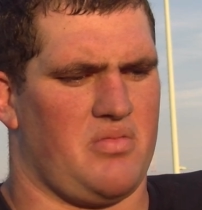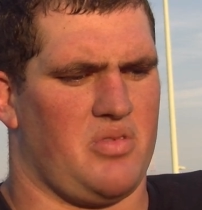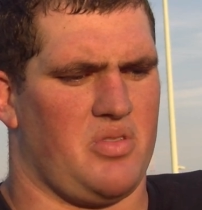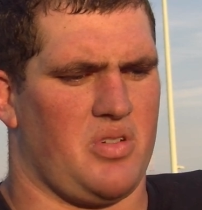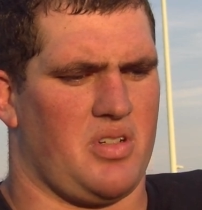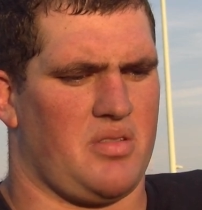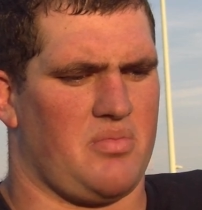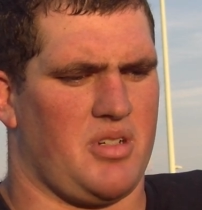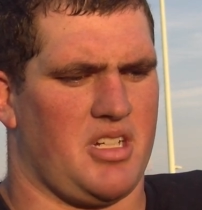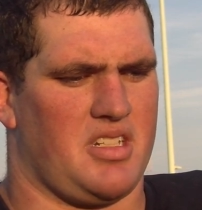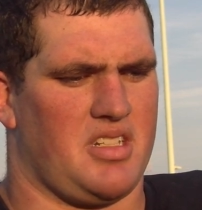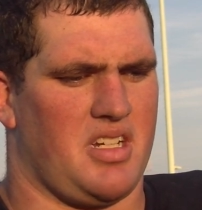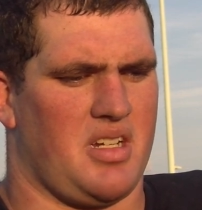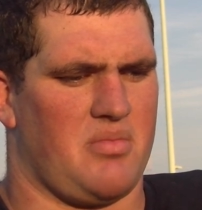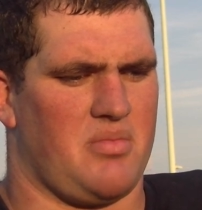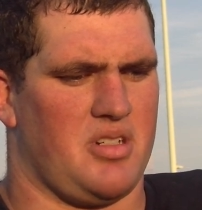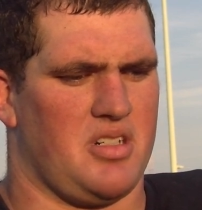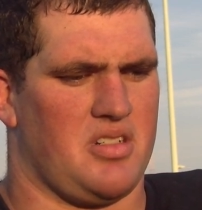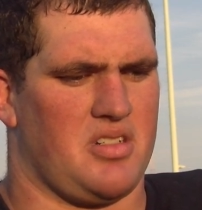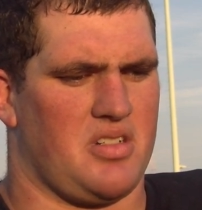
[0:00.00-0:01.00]
throughout my
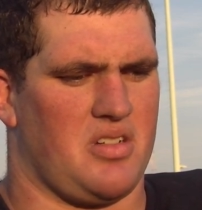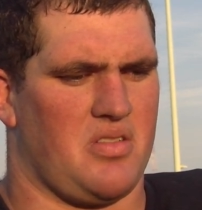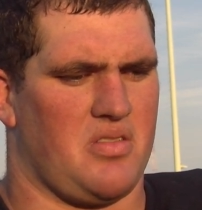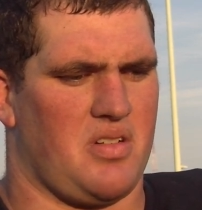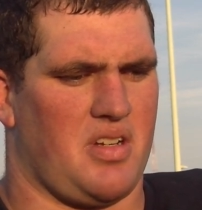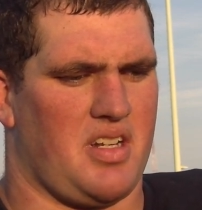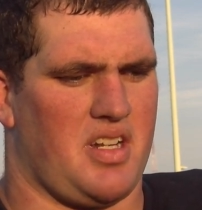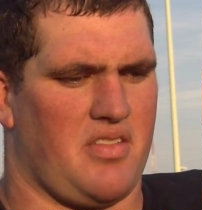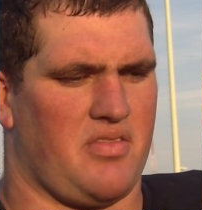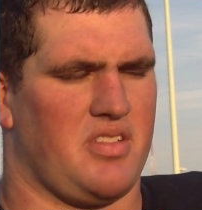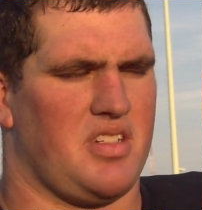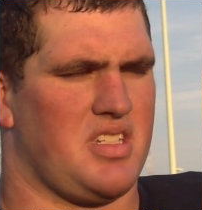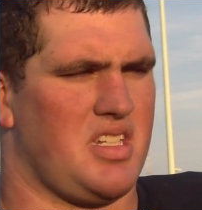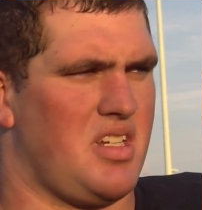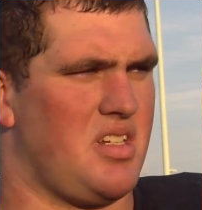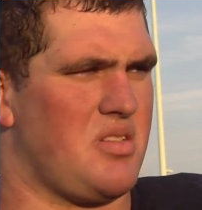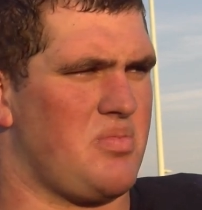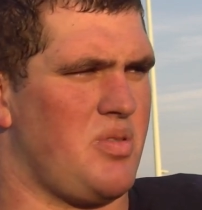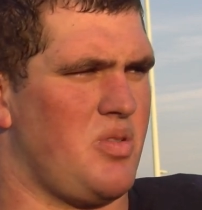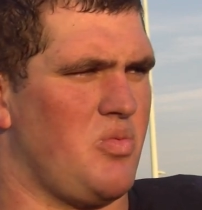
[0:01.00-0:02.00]
time here, so I definitely say
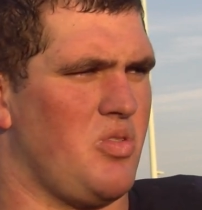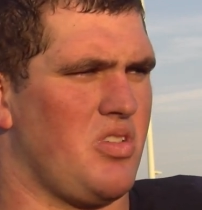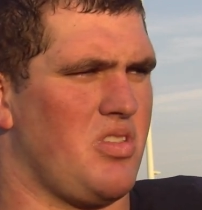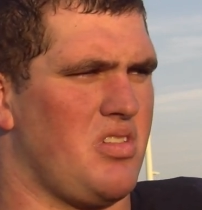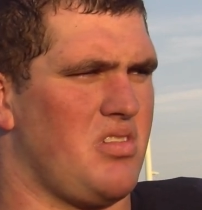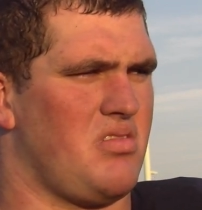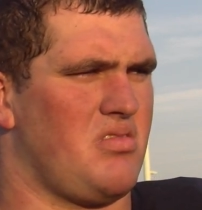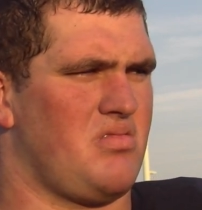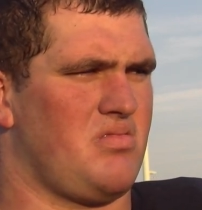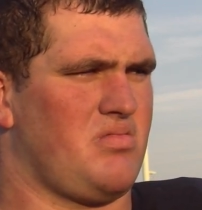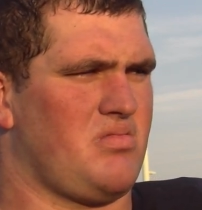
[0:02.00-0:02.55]
it's been worth it.